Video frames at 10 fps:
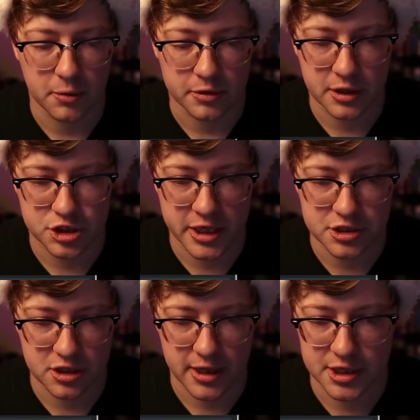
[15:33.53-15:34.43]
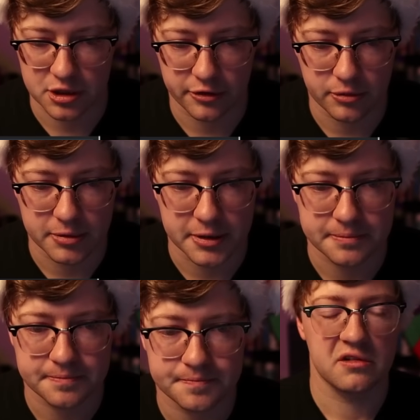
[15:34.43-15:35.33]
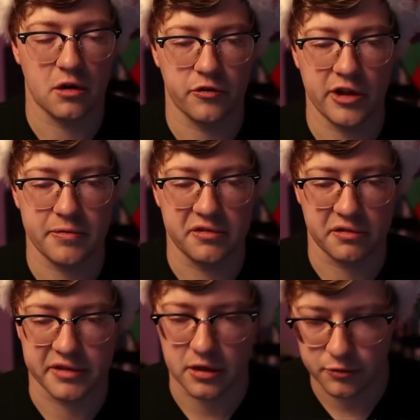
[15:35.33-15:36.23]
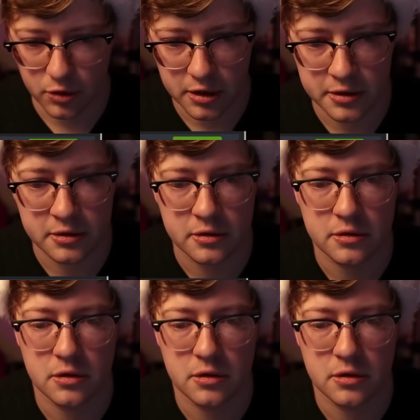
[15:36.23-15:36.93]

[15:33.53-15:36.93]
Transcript: but we're gonna change the logic a little bit. So if leftmost equals negative one,